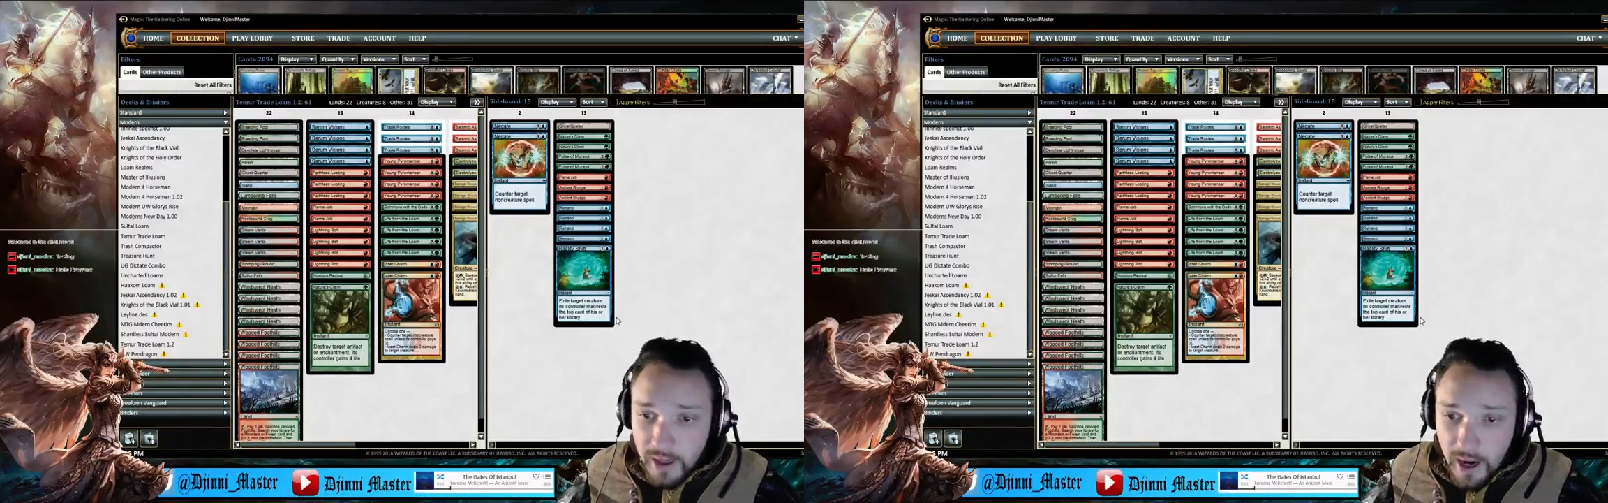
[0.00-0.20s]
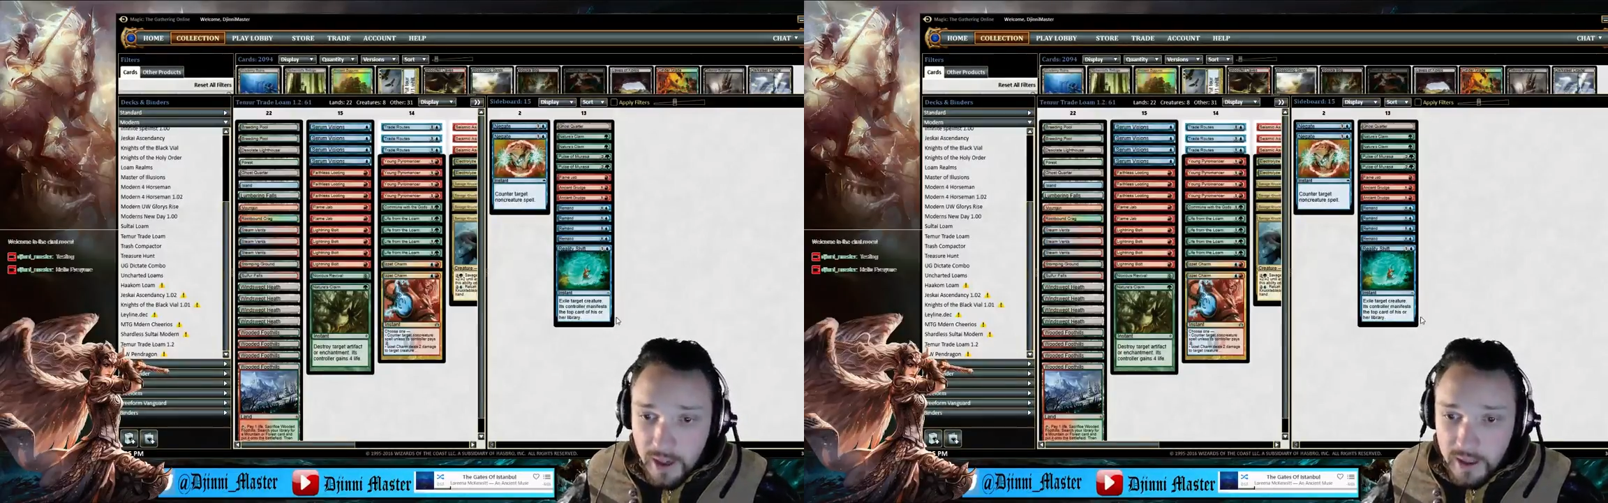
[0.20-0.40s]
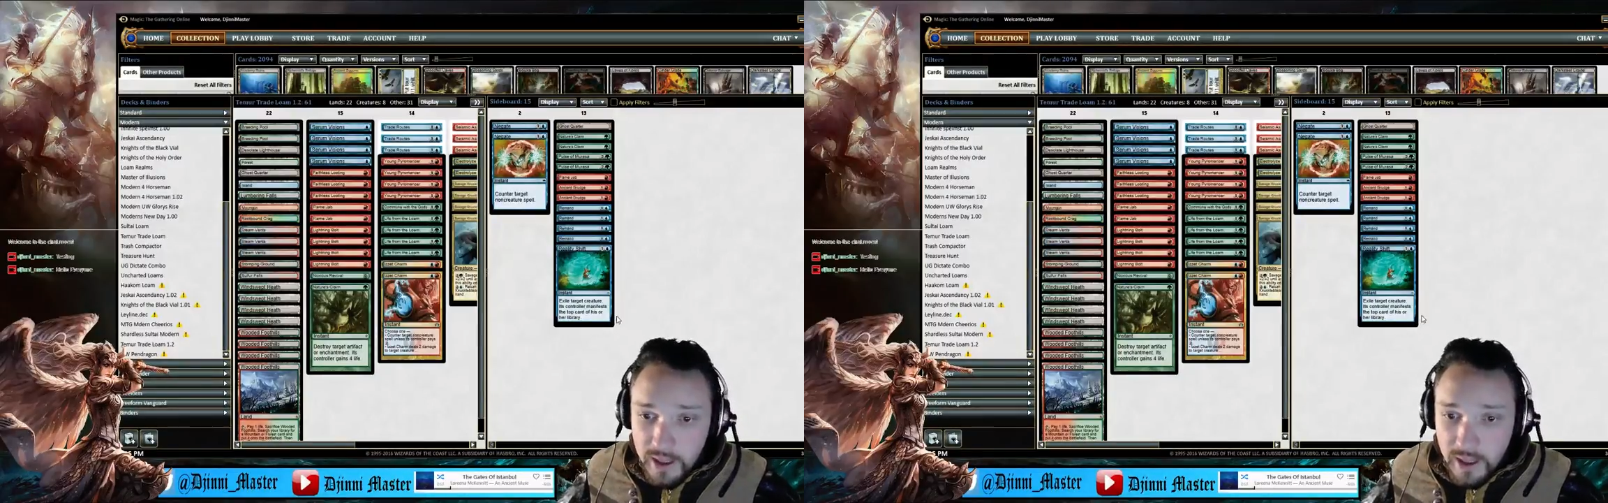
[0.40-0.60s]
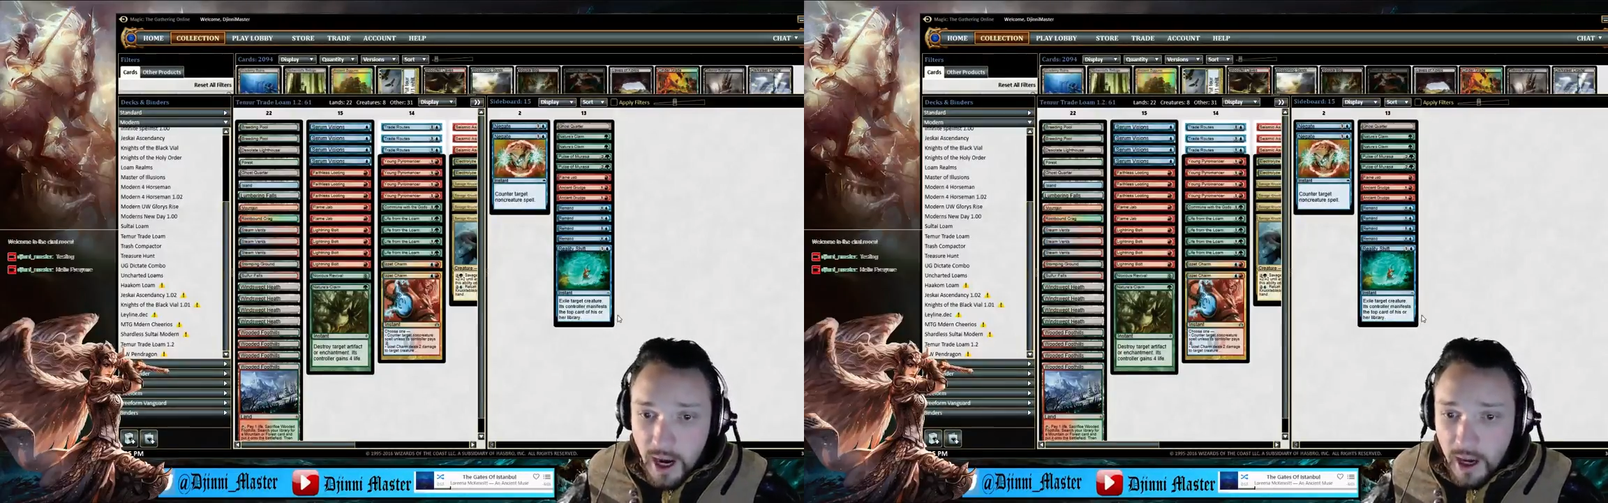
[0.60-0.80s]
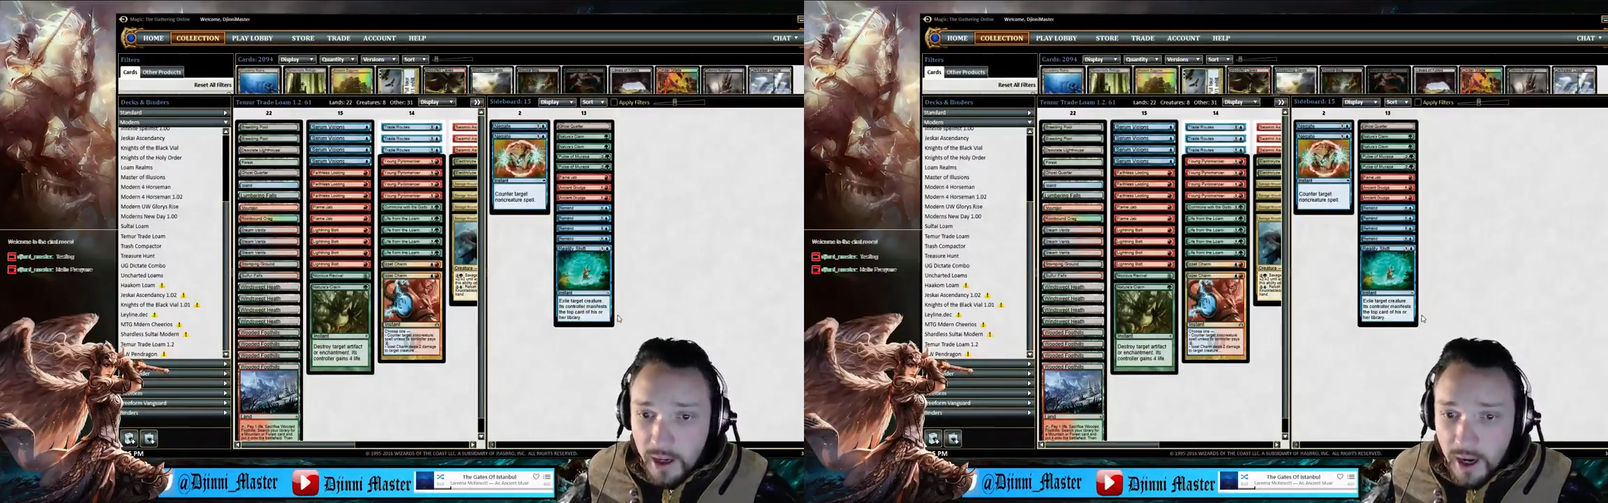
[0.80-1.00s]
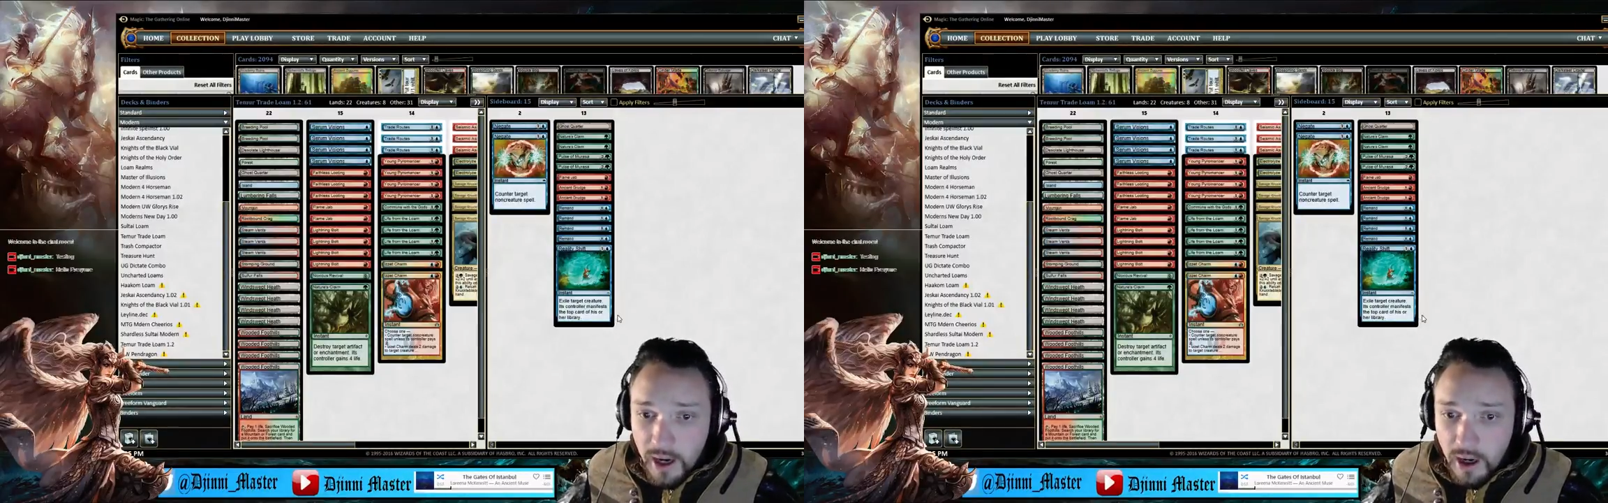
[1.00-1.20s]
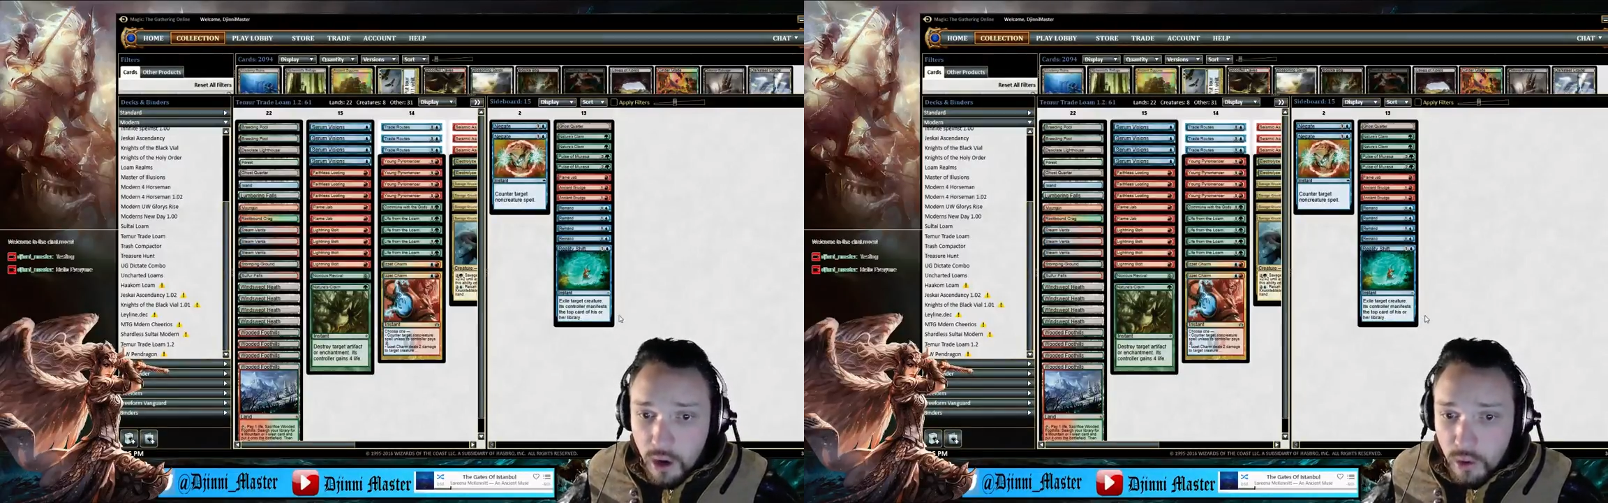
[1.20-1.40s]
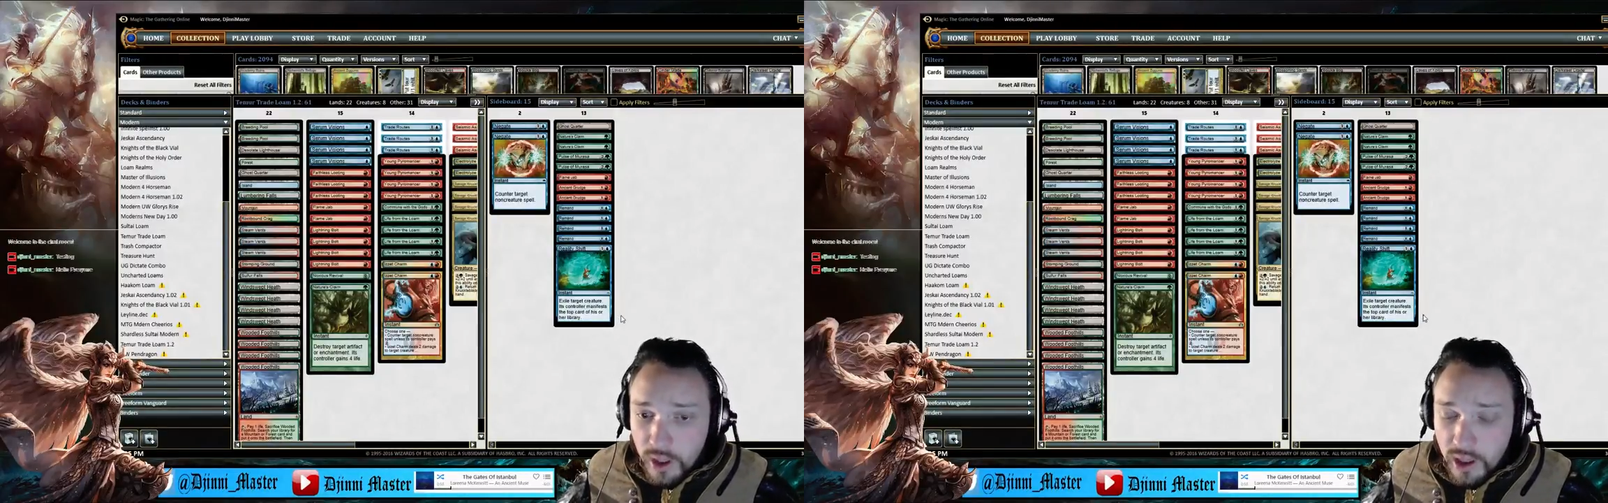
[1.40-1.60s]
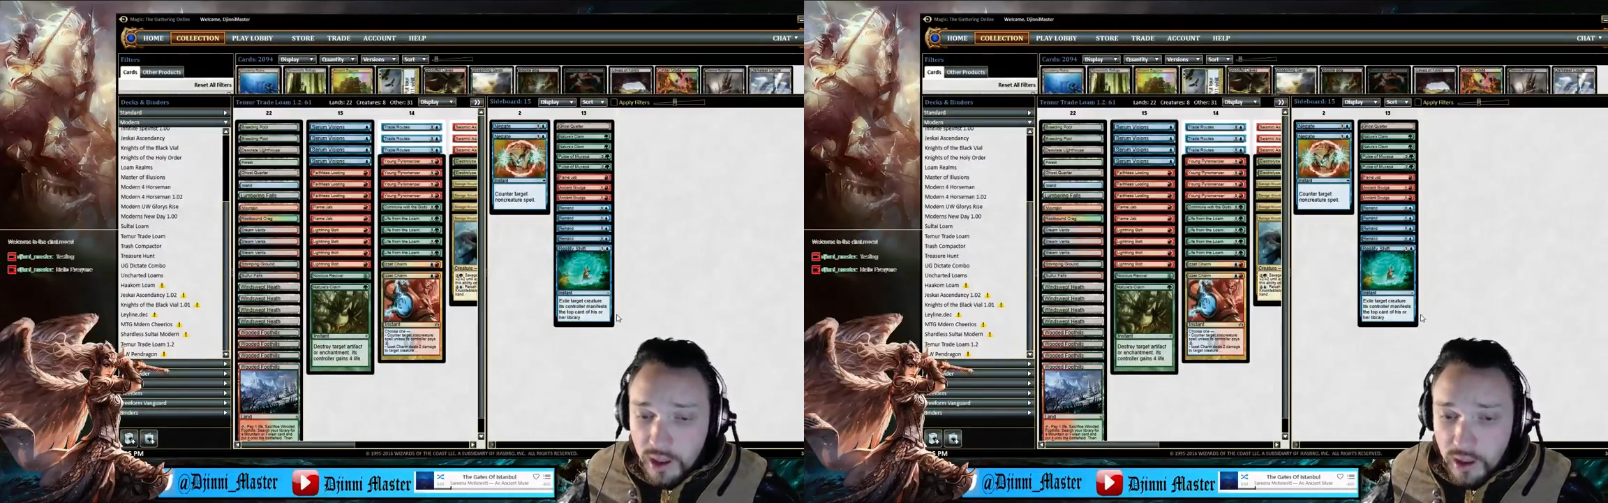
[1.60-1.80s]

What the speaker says: and he got Iona